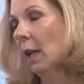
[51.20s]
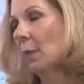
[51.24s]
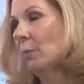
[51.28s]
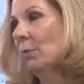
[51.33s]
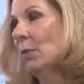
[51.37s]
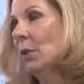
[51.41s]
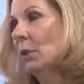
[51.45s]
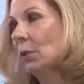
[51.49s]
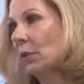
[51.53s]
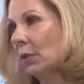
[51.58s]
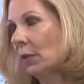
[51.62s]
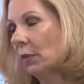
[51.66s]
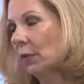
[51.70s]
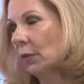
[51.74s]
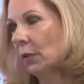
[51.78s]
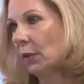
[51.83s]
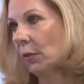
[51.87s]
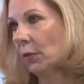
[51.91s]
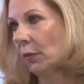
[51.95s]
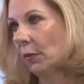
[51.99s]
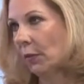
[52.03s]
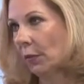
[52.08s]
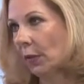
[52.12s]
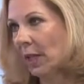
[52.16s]
and most of the
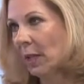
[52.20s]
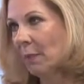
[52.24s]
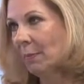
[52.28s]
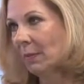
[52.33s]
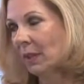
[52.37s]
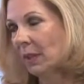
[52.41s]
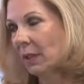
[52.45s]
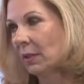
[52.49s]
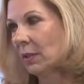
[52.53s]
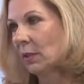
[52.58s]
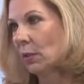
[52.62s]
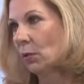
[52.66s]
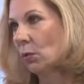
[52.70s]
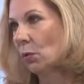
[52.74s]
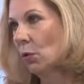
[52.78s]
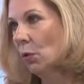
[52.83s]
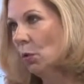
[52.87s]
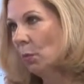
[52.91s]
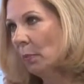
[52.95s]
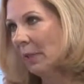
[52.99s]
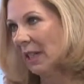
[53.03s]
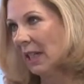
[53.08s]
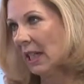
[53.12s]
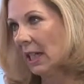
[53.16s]
famous
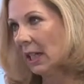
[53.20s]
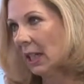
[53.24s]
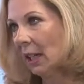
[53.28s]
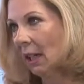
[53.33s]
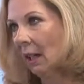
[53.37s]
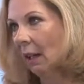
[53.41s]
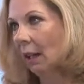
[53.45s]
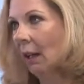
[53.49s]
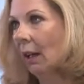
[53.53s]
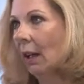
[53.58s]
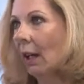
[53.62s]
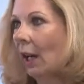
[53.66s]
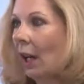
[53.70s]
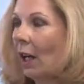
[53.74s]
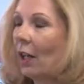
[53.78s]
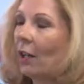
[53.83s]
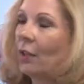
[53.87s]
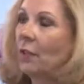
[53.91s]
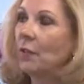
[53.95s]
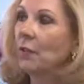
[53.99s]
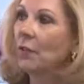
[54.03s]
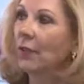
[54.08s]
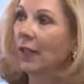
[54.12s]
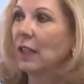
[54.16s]
ruby are
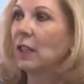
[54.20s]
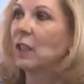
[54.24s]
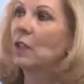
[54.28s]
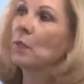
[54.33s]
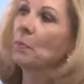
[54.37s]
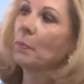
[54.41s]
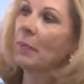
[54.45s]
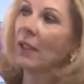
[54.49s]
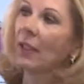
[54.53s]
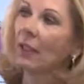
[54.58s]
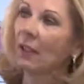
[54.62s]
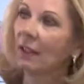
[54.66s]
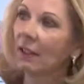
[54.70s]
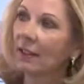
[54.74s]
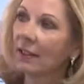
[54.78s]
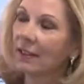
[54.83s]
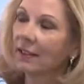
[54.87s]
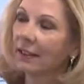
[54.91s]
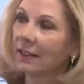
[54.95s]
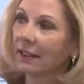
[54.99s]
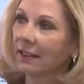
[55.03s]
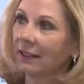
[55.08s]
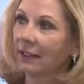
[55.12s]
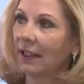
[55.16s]
in fact
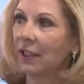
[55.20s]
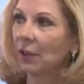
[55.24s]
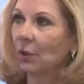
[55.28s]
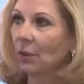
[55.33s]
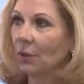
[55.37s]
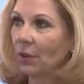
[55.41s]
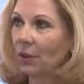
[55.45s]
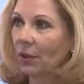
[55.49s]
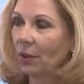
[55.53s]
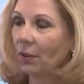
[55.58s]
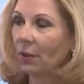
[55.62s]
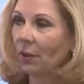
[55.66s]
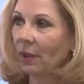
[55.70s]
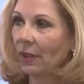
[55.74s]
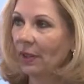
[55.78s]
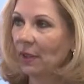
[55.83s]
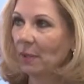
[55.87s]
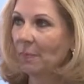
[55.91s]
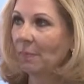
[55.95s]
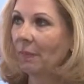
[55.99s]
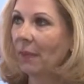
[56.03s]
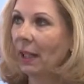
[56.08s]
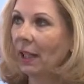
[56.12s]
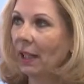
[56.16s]
spinels. They also call
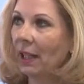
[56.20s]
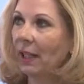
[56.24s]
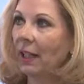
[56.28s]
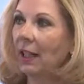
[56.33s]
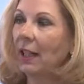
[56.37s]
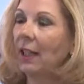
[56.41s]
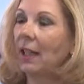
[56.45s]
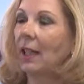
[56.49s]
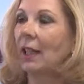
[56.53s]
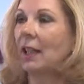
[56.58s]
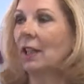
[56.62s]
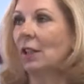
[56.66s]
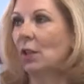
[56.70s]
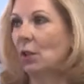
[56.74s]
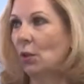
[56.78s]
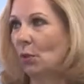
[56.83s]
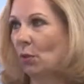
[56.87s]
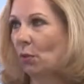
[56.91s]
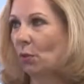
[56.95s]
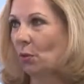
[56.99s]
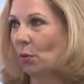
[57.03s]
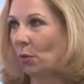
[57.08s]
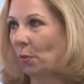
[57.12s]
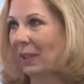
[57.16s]
them ballet
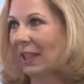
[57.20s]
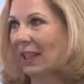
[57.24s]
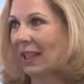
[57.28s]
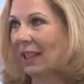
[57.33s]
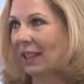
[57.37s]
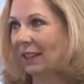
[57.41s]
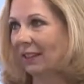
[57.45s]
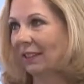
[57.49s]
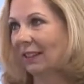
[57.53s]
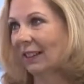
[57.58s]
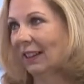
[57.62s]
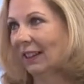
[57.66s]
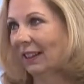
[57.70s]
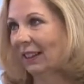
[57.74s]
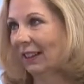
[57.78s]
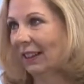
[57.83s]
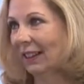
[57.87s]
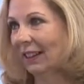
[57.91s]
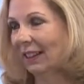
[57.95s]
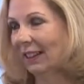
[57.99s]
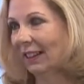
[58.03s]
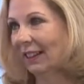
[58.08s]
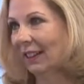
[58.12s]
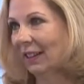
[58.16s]
ruby,
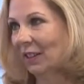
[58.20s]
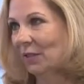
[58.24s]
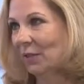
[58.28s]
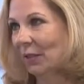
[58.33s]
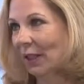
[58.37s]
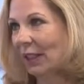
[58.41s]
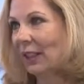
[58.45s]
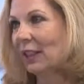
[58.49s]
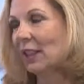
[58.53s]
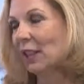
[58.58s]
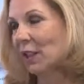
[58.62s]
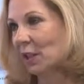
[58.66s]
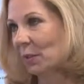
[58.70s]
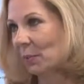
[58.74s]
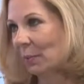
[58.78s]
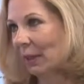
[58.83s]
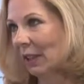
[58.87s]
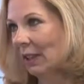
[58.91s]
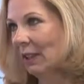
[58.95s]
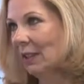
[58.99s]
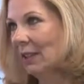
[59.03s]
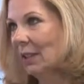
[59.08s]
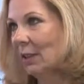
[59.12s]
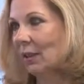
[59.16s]
and in fact they're
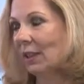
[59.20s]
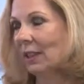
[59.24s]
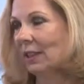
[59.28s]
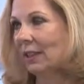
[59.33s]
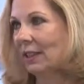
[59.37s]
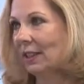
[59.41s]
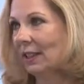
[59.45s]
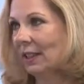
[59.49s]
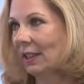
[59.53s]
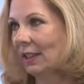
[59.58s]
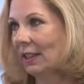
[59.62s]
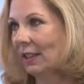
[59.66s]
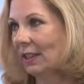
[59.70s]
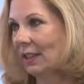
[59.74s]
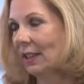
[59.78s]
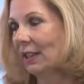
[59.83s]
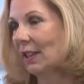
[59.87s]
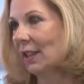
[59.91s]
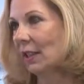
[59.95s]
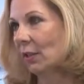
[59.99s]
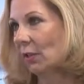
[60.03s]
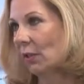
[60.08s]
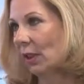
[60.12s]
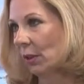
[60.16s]
spinels. You can see this in
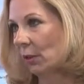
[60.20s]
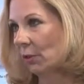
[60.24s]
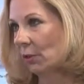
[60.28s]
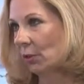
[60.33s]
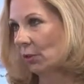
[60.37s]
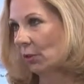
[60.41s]
the ground